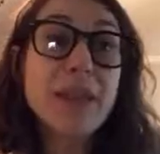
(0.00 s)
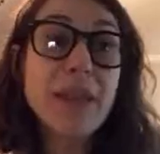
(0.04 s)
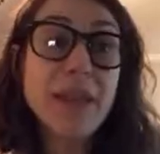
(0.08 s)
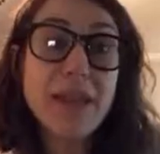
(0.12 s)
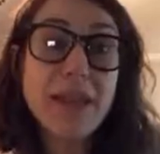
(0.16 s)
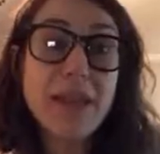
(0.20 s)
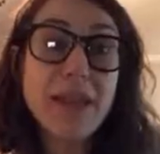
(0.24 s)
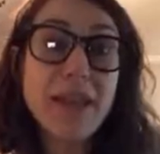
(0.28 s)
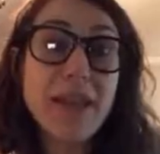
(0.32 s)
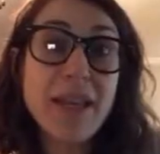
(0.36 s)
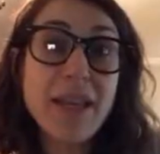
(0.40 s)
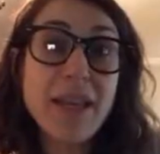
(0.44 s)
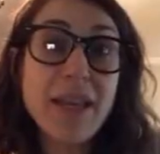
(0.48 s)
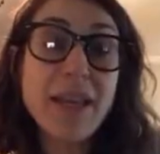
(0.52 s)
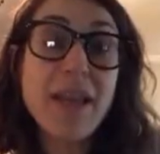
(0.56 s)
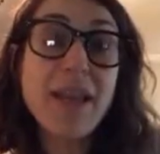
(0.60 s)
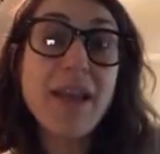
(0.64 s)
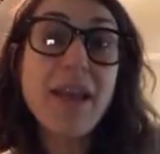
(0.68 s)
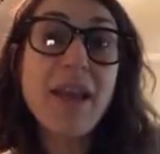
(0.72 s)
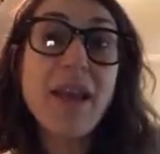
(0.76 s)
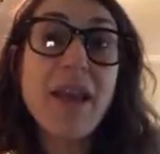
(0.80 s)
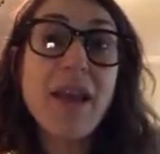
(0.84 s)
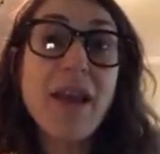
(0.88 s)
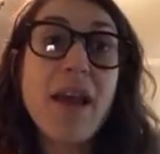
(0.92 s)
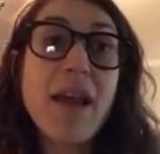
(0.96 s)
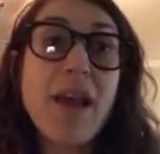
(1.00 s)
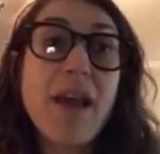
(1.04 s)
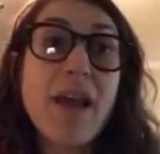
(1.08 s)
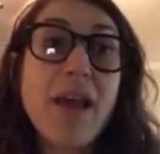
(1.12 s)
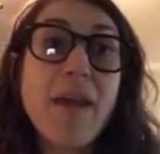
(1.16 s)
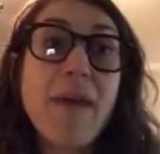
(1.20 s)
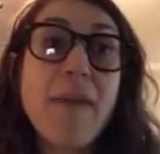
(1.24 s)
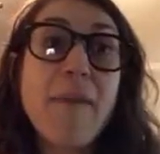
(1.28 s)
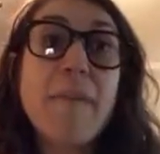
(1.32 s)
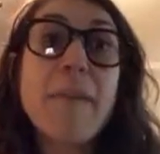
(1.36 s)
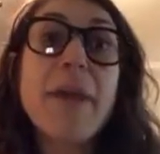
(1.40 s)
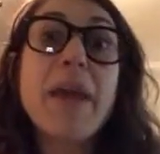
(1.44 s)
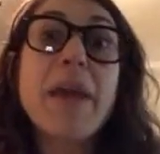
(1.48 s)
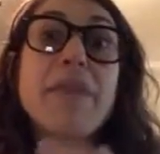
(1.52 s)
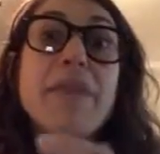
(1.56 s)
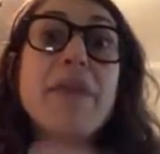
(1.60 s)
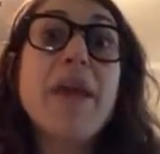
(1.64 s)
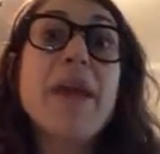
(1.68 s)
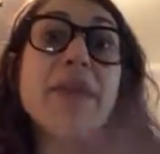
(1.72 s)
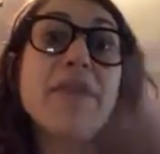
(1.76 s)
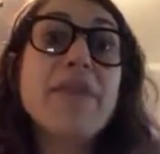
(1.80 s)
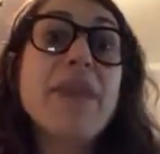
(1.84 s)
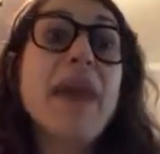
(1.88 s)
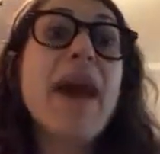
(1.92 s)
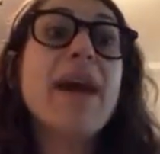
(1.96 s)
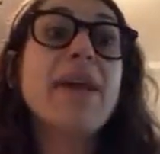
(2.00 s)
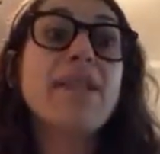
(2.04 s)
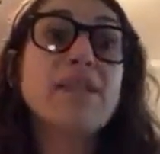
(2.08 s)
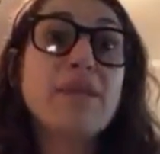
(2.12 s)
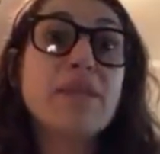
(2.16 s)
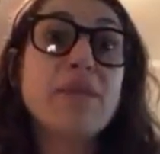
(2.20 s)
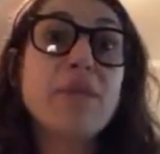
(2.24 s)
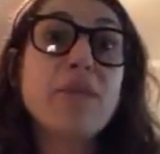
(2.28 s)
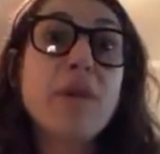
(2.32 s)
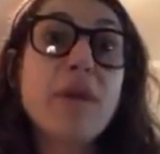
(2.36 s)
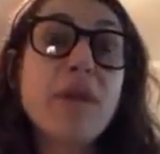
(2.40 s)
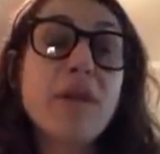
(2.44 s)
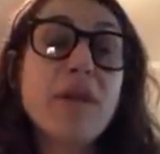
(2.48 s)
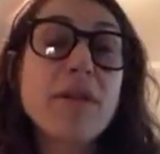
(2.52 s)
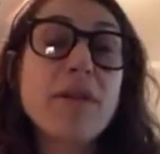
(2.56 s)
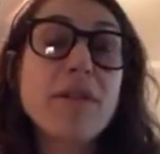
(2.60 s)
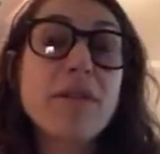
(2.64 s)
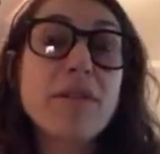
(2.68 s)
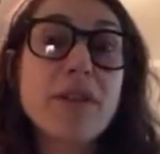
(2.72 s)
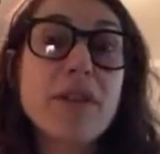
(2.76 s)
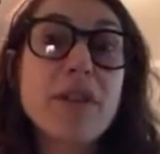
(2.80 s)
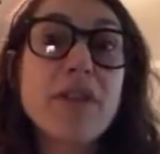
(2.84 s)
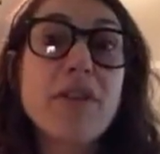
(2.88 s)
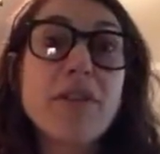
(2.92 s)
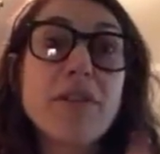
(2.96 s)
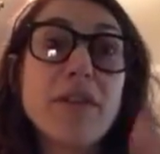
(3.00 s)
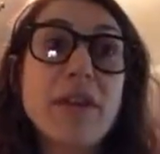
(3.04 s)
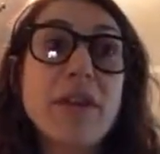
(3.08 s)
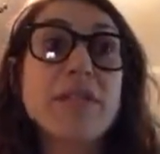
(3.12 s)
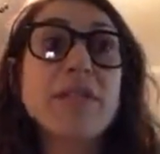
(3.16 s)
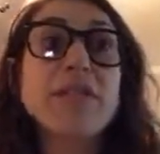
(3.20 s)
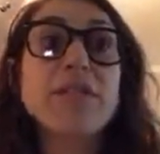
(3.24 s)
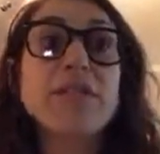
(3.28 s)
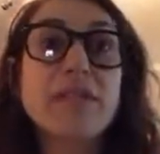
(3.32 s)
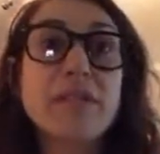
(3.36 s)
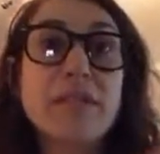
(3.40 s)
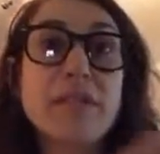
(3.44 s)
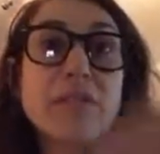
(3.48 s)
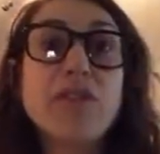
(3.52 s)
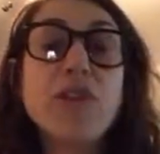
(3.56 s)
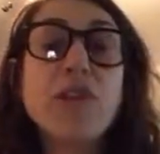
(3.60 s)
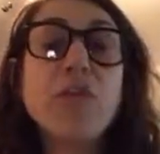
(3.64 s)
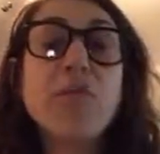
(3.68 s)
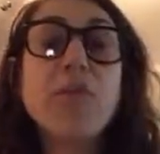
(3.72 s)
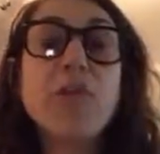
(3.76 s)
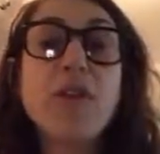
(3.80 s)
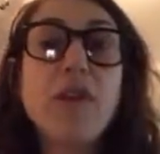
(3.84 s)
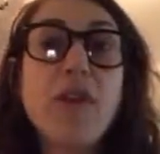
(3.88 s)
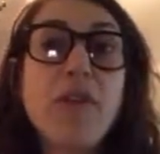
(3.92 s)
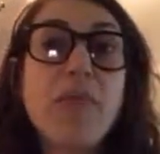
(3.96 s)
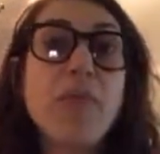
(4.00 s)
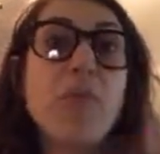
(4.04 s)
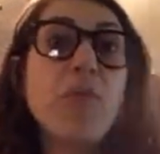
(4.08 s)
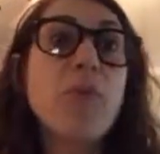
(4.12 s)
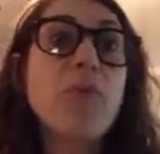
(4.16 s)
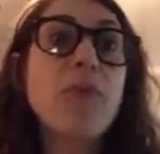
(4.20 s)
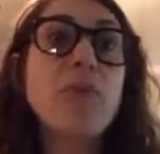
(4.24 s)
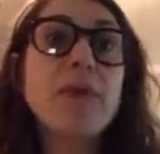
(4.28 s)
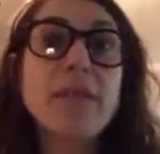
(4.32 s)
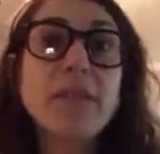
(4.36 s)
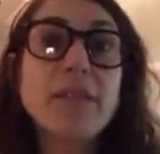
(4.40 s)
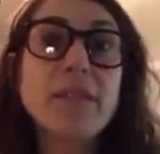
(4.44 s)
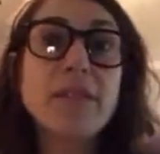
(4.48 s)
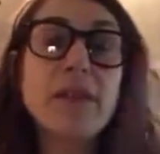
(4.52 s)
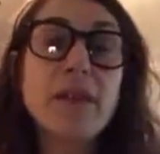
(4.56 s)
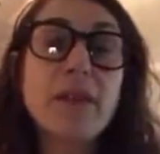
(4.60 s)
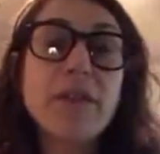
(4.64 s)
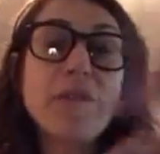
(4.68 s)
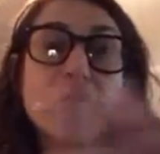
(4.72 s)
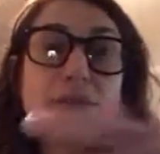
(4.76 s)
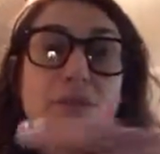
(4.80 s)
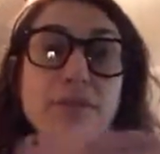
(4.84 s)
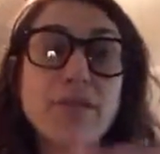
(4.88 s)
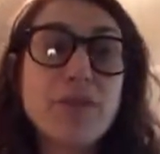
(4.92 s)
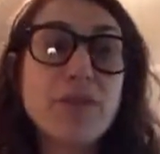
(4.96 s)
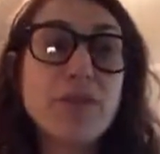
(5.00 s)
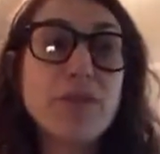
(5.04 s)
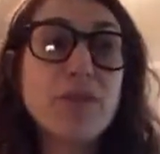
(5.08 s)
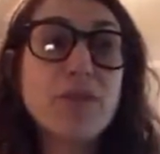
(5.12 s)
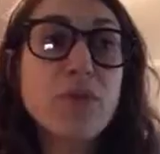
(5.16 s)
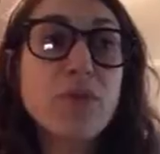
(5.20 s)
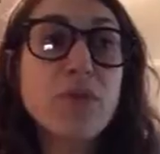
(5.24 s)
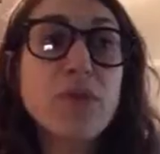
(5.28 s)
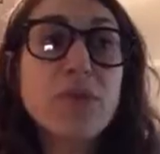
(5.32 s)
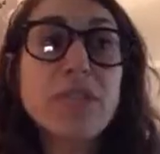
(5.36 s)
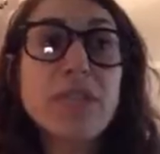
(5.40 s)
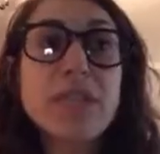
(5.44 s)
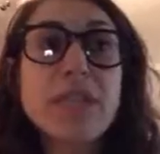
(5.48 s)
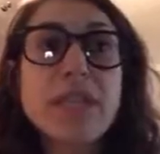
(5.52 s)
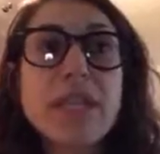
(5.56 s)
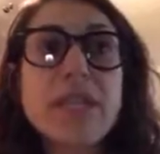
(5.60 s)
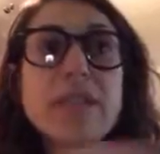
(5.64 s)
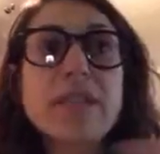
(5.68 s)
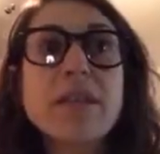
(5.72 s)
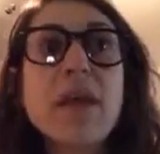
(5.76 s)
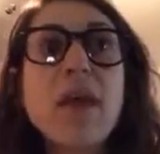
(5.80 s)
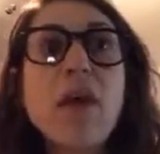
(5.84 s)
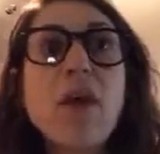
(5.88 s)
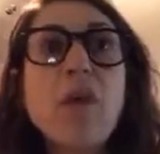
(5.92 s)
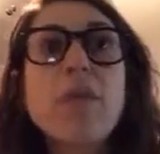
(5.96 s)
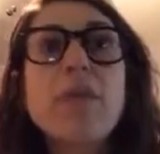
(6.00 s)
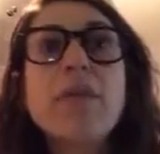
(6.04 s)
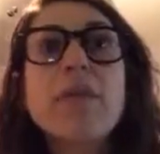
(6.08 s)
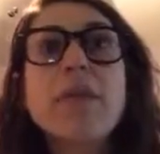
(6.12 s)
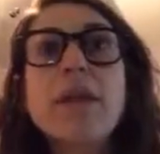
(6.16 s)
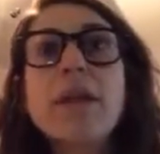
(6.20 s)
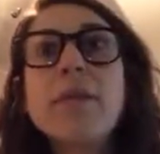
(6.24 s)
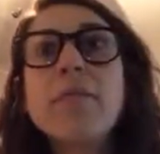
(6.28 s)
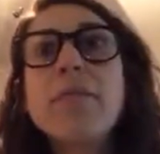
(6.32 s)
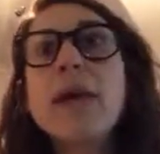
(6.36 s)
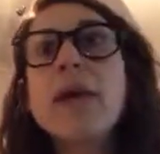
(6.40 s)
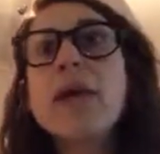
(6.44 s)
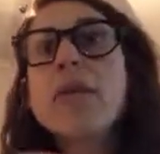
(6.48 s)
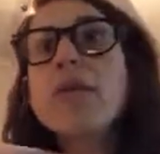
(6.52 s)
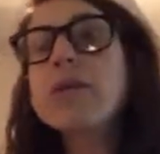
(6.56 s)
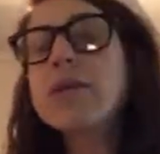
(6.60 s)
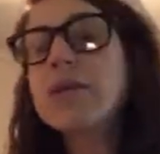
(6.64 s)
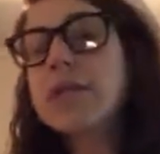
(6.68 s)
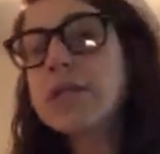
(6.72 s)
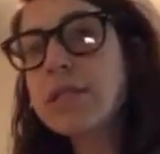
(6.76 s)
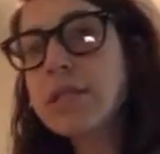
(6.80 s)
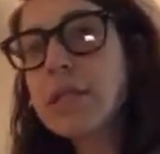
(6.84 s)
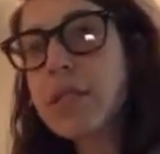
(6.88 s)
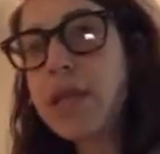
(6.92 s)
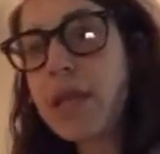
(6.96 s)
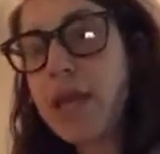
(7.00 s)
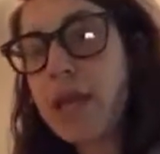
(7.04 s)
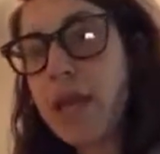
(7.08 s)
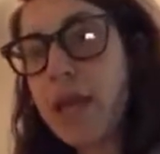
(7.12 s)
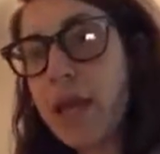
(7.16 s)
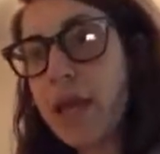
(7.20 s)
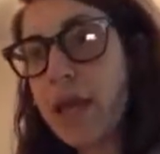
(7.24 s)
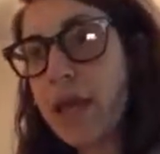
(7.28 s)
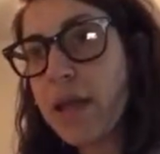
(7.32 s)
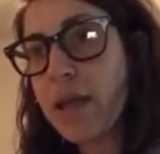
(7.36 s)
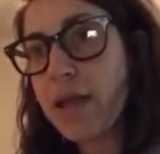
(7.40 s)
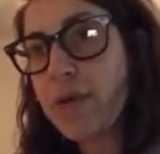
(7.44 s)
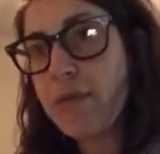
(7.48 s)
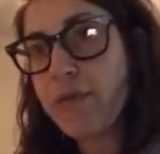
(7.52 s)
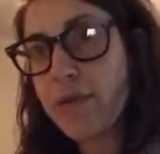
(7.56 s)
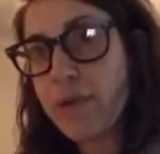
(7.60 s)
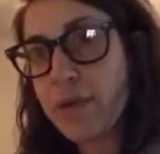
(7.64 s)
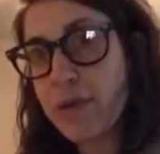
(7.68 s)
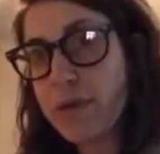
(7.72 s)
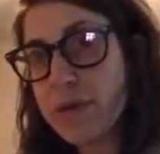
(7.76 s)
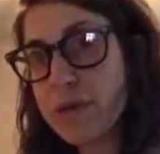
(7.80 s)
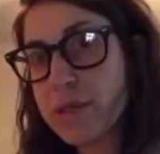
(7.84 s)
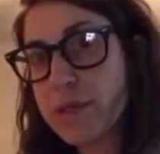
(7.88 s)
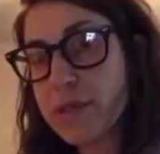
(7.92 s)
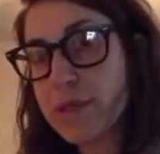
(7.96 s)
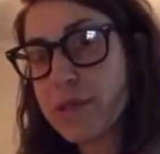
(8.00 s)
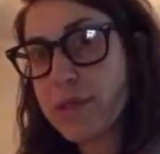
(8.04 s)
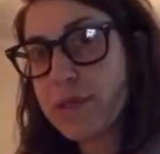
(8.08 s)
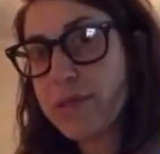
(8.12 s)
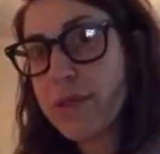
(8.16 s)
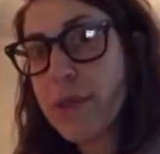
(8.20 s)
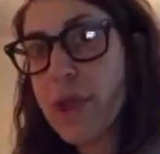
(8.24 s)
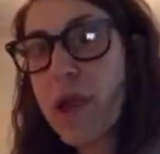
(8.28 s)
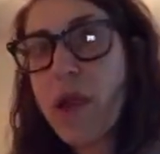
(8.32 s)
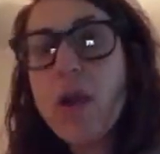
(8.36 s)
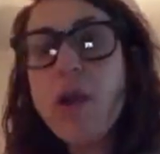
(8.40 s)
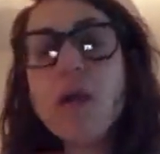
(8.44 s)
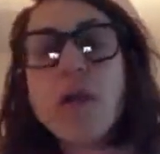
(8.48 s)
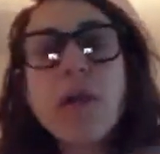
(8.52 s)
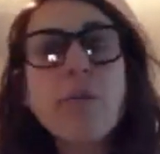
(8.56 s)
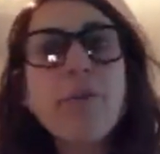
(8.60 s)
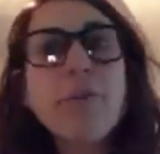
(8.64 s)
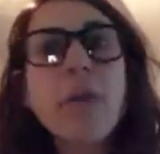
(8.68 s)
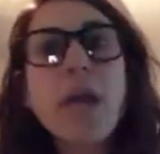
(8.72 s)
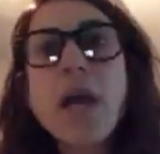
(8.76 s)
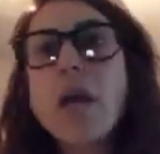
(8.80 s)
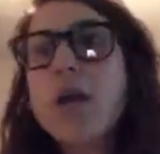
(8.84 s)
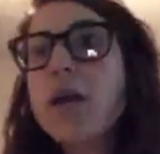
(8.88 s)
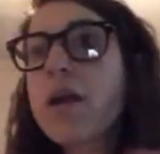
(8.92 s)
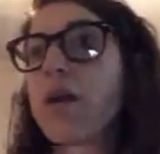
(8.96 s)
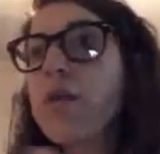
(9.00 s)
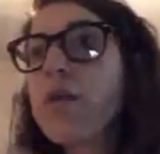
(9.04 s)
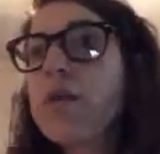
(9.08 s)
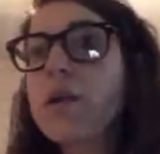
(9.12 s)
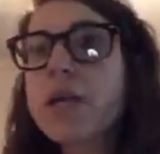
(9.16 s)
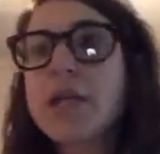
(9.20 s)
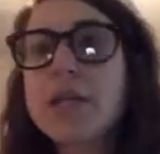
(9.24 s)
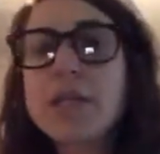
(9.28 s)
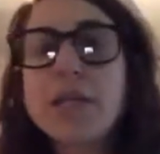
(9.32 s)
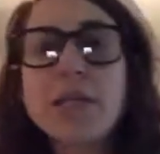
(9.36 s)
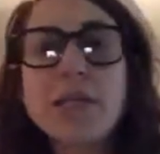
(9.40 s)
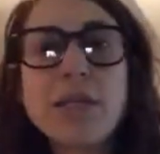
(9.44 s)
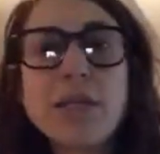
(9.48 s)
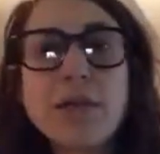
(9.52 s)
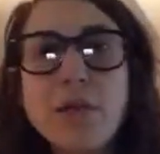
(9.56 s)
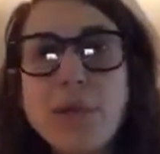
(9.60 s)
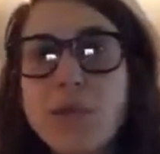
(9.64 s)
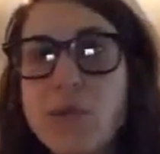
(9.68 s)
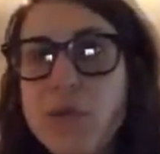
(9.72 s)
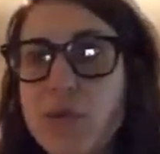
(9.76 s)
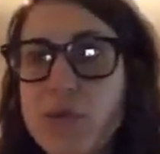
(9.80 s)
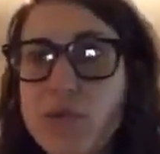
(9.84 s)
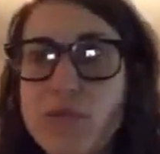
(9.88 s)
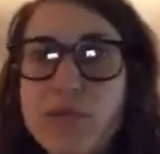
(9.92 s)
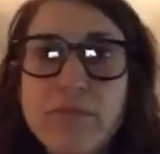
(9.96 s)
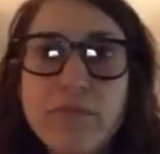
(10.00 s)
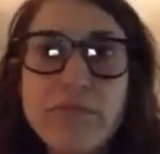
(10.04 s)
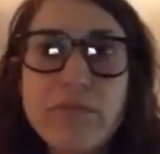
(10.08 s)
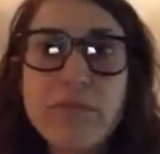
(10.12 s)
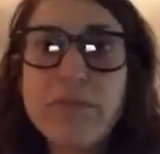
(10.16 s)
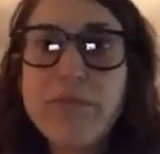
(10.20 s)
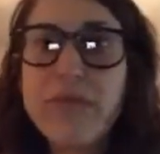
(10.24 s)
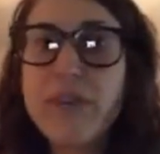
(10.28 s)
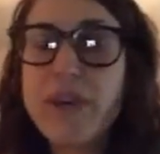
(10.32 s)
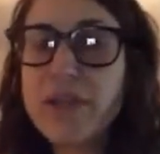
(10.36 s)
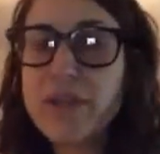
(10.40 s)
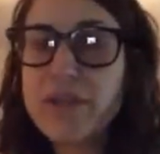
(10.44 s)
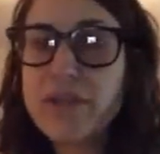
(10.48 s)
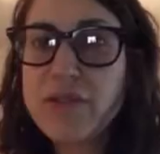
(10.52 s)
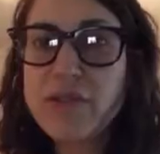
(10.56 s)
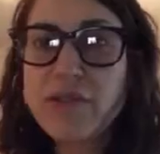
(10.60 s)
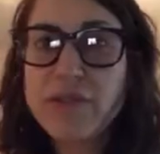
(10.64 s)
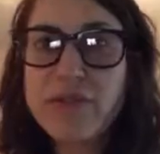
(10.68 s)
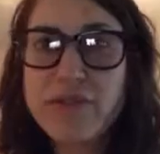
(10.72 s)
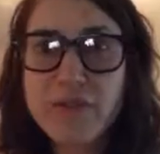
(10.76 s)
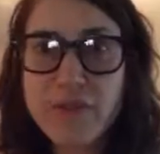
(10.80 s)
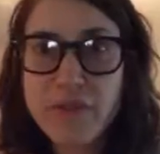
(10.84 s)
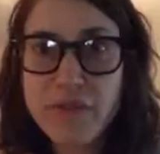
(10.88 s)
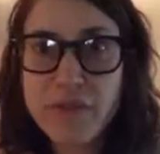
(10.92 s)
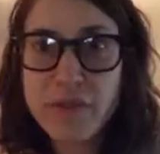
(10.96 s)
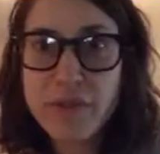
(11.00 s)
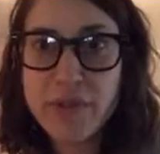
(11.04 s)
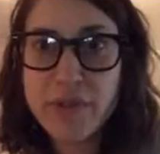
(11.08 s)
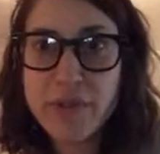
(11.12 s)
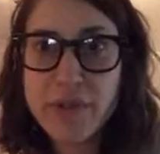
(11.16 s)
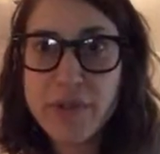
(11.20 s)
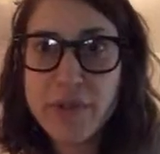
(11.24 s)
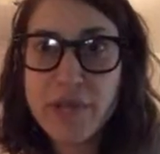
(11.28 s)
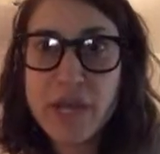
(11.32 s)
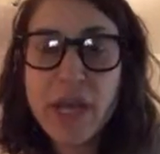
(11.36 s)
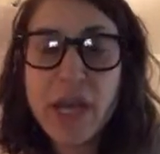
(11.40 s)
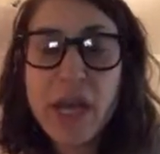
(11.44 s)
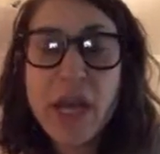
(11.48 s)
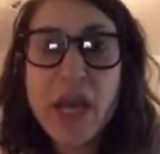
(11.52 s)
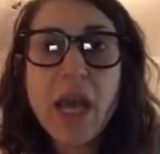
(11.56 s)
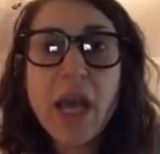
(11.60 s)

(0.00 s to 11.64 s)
lately, and then that's where, you know, that's the jumping off point to other news sources, well, then I'm not going to CNN first, or I'm not going to Fox News first.